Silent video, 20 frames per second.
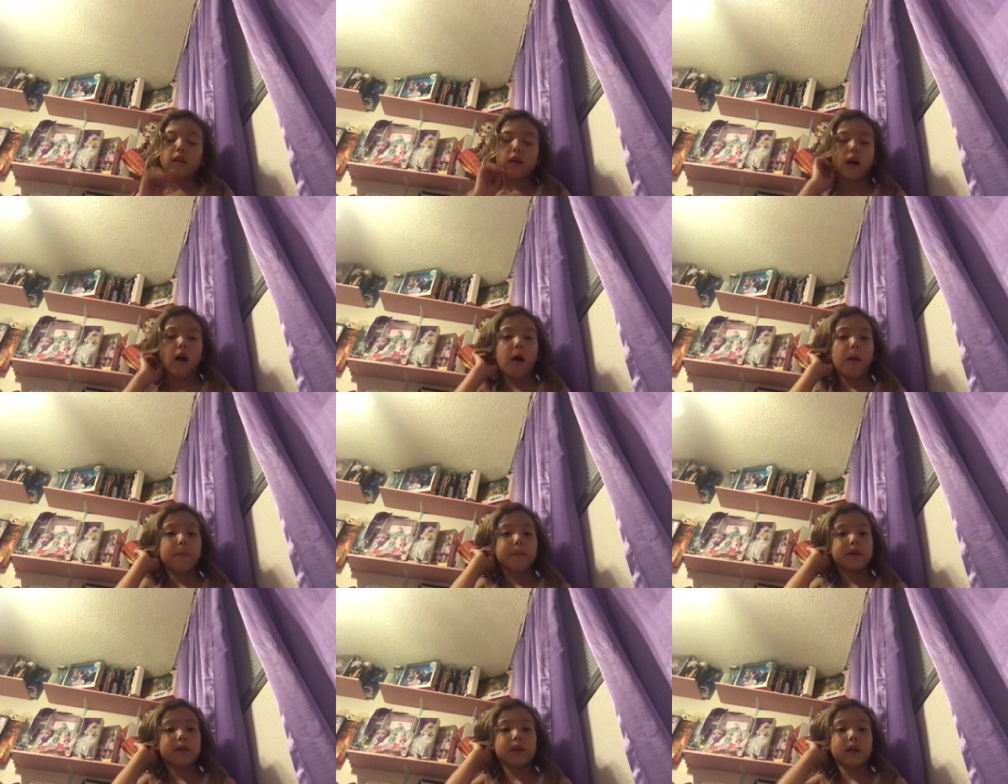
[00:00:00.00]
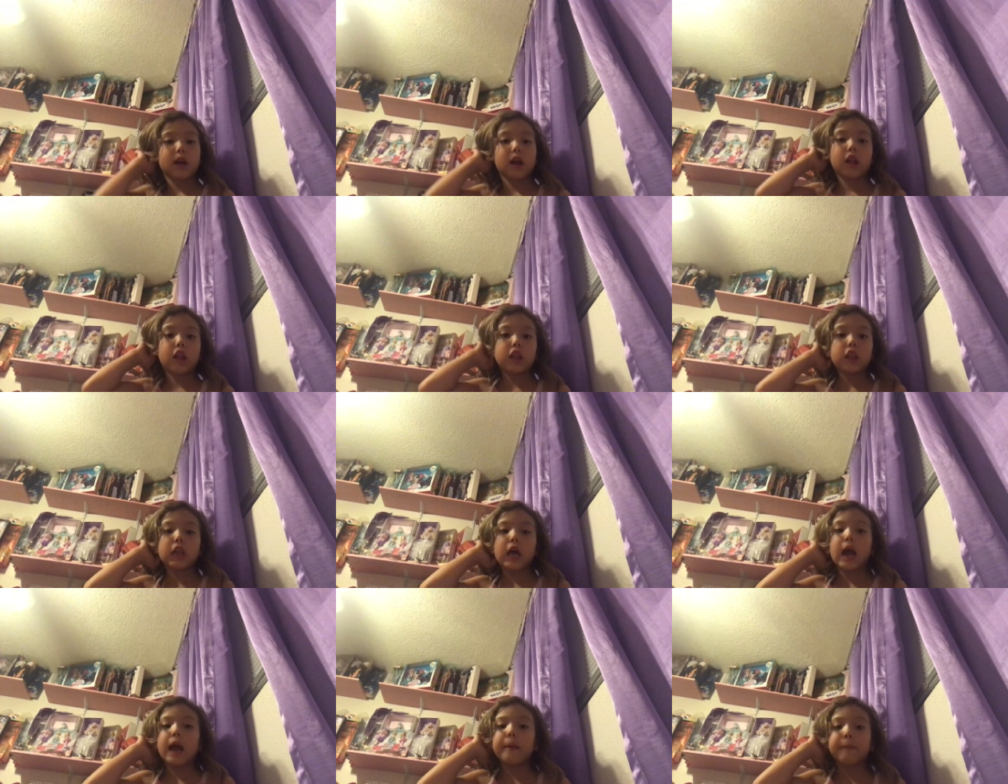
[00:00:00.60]
Um, and
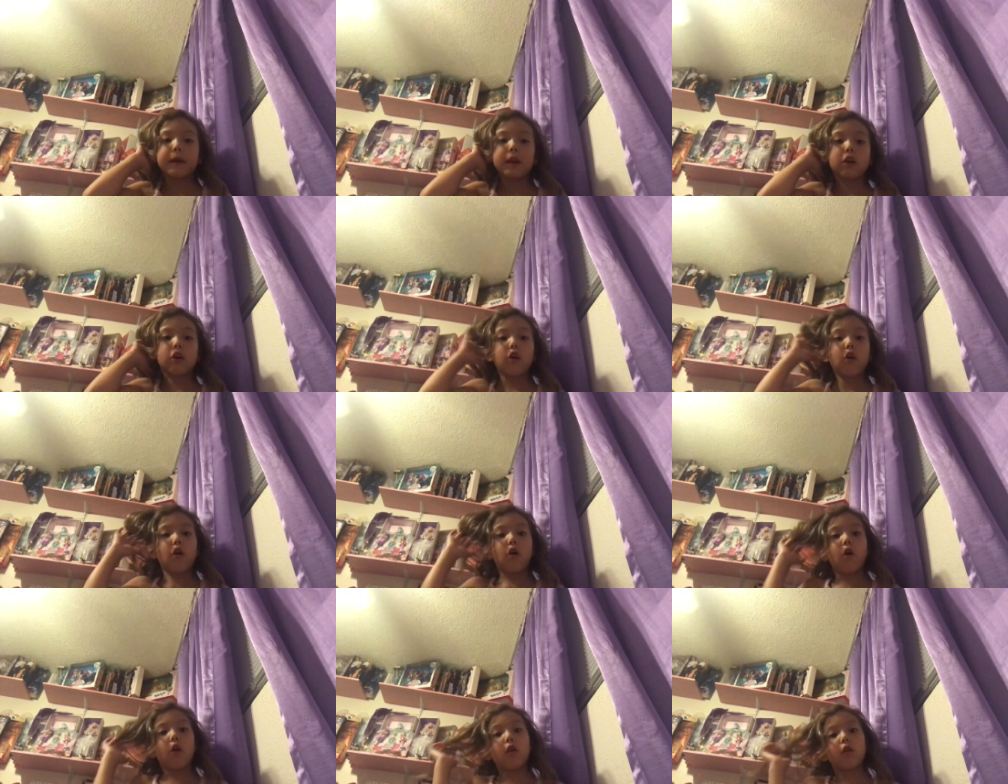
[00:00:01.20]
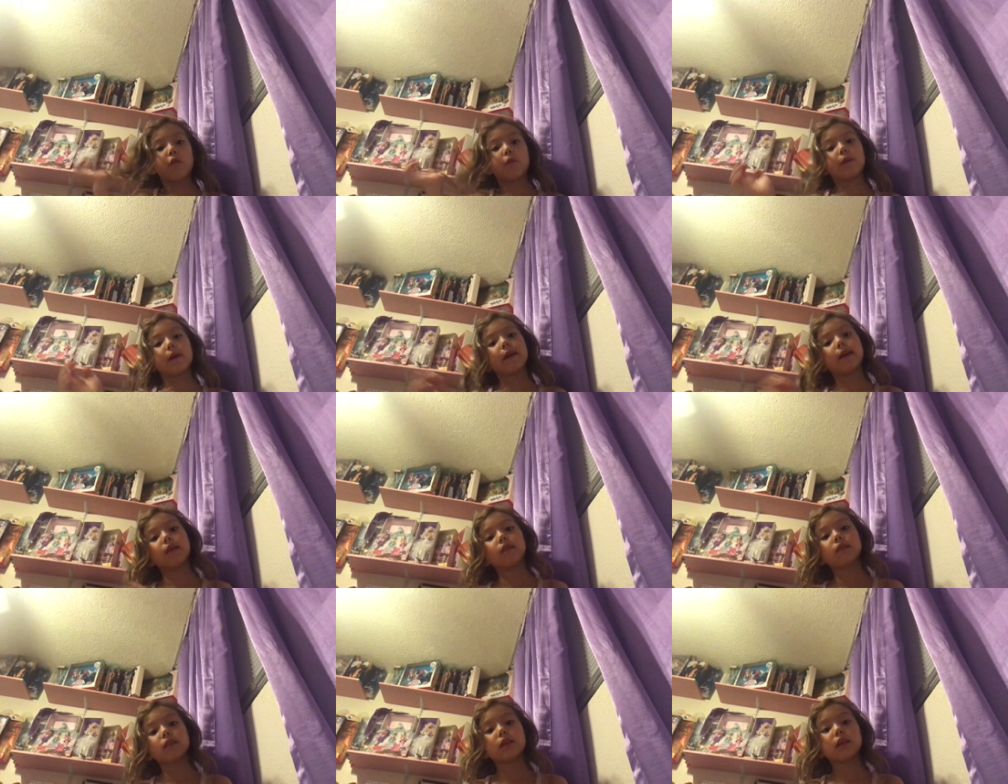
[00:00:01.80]
climb it all
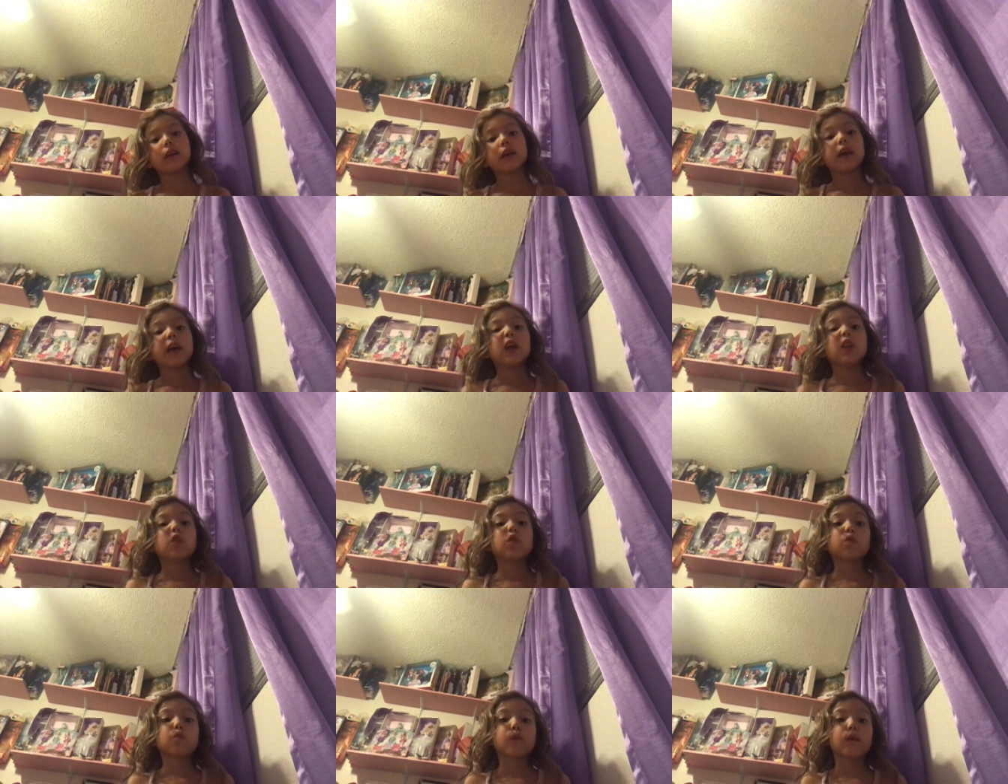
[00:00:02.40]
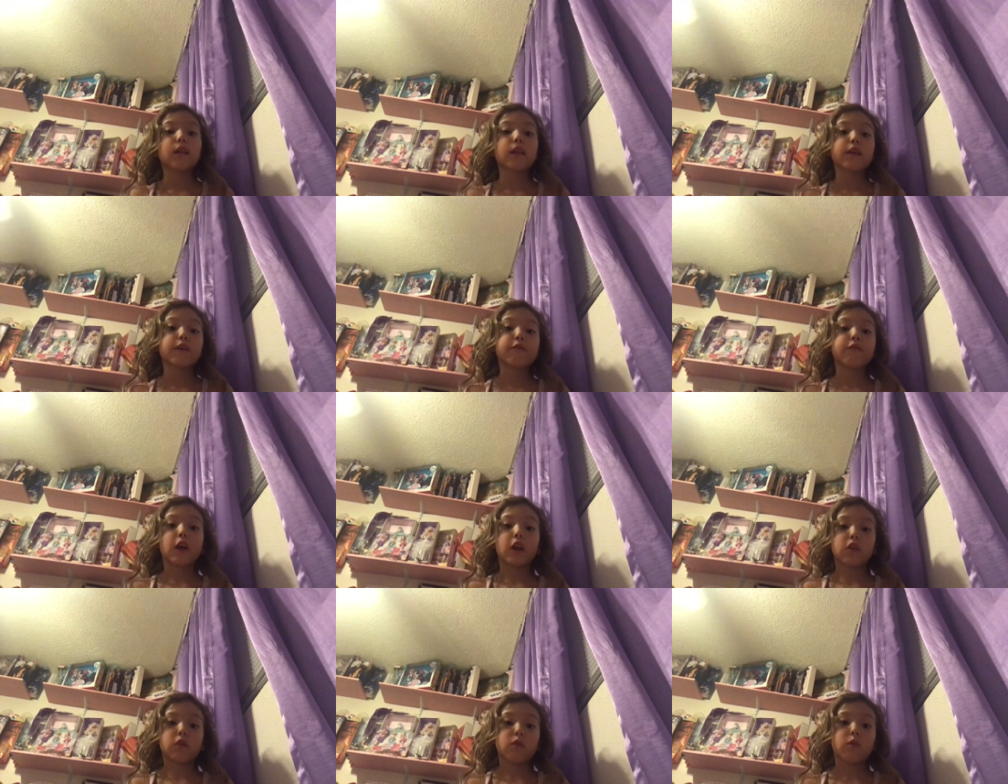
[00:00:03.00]
around. It's really
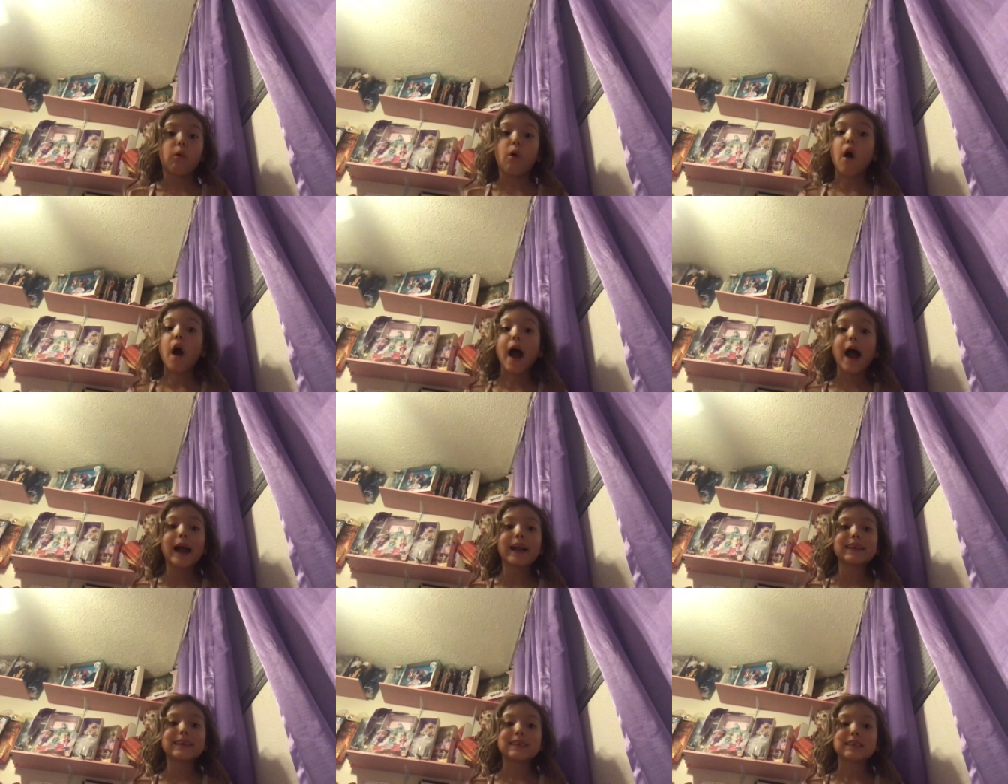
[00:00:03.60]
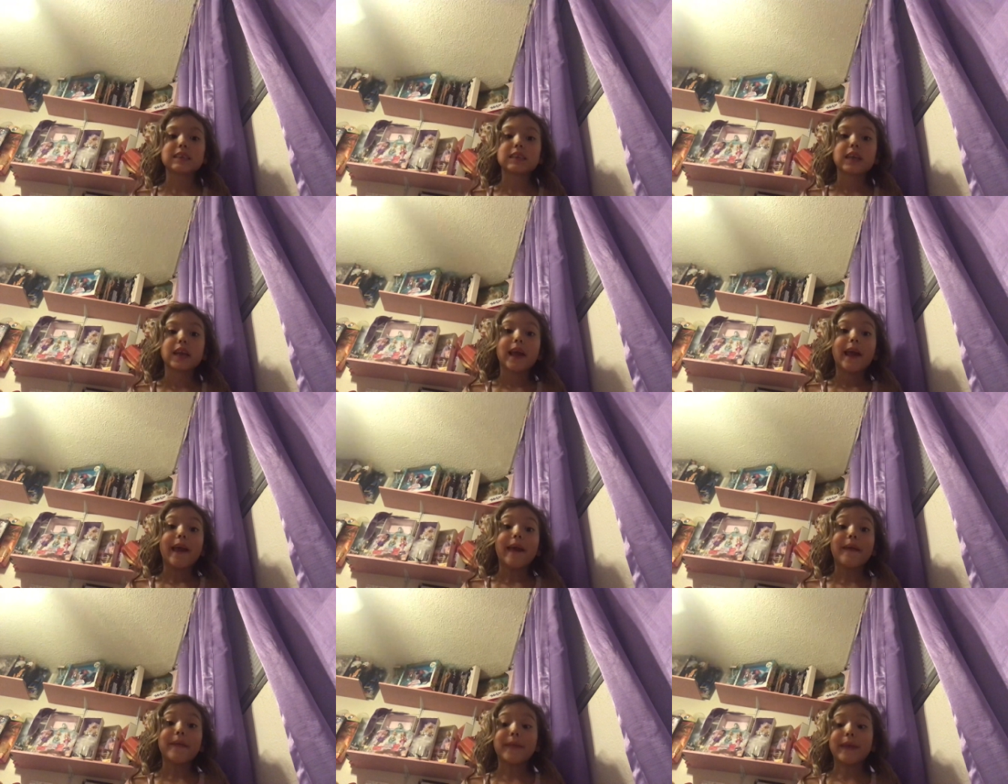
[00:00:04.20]
fun to watch,
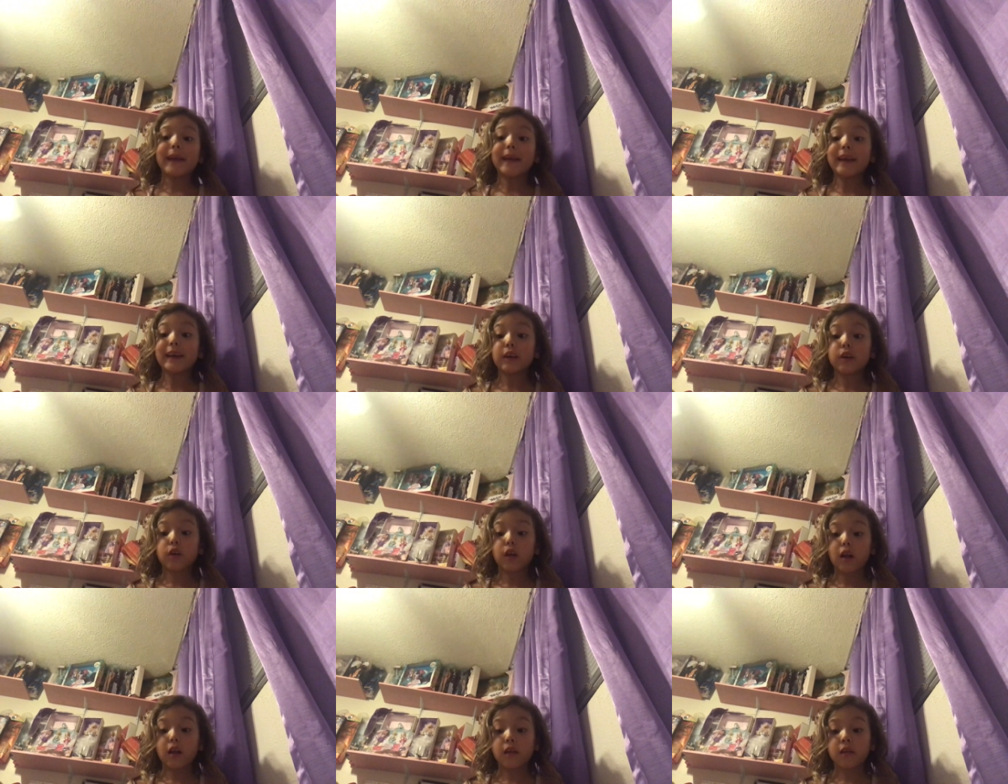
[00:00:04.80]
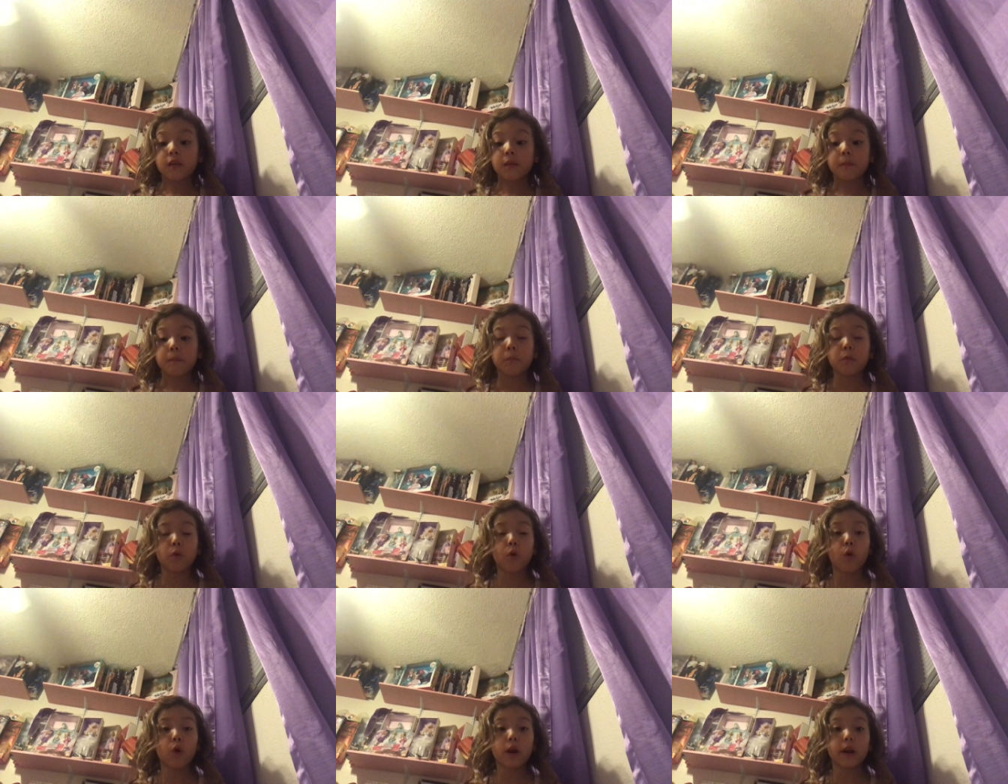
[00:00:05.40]
and they can
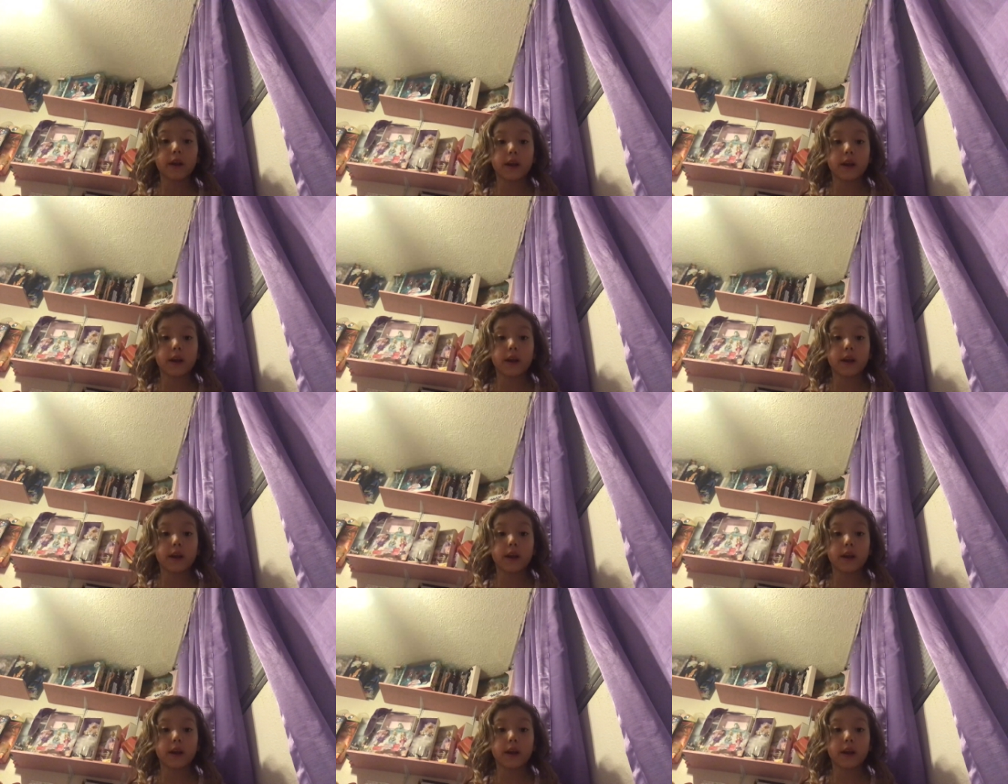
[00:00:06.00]
explore